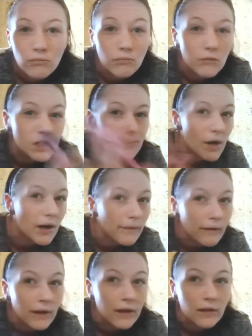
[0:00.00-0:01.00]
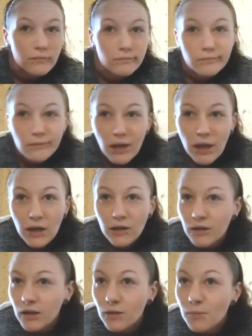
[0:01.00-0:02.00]
spotlight
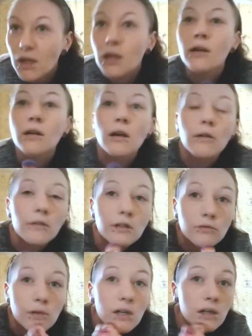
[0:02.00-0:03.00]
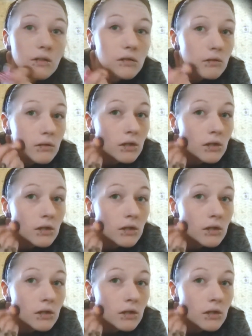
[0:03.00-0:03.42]
antique media coverage was.